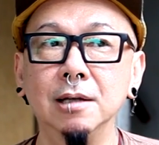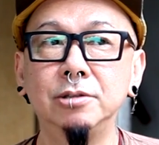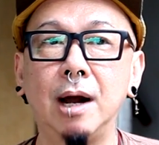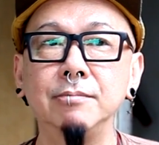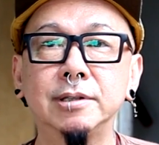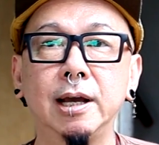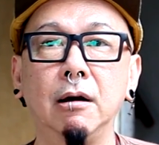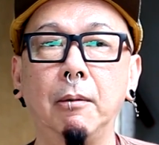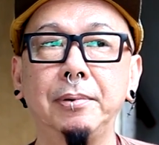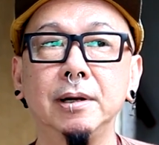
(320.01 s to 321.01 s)
Drums
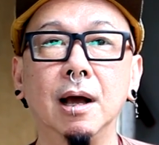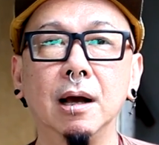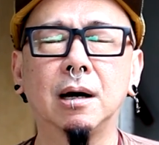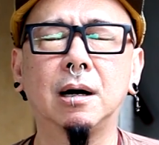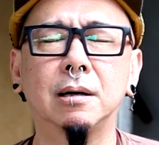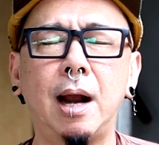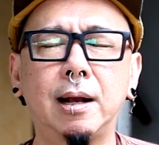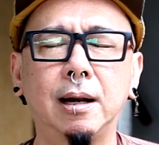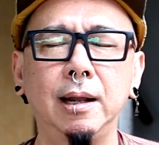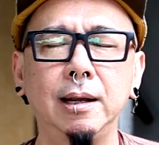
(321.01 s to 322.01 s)
cannot be
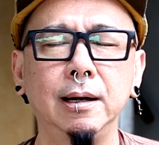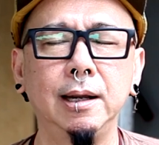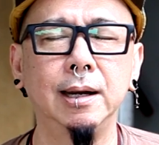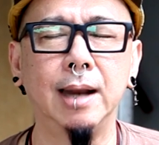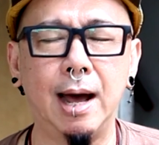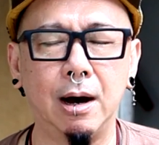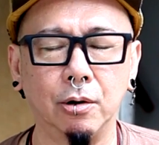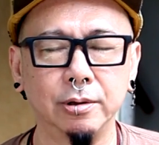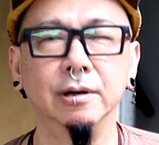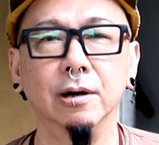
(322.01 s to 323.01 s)
cracklingly
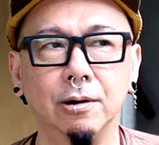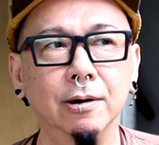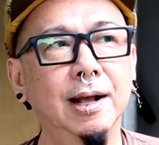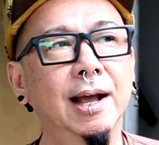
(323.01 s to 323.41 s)
loud, no.